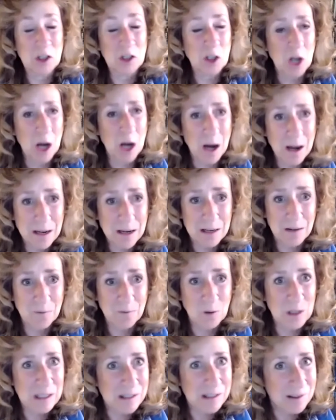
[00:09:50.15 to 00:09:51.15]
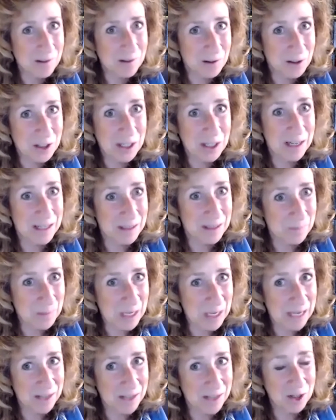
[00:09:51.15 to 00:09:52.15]
ton of research, I
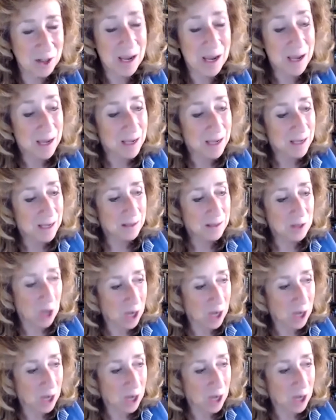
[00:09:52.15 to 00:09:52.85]
imagine, yeah.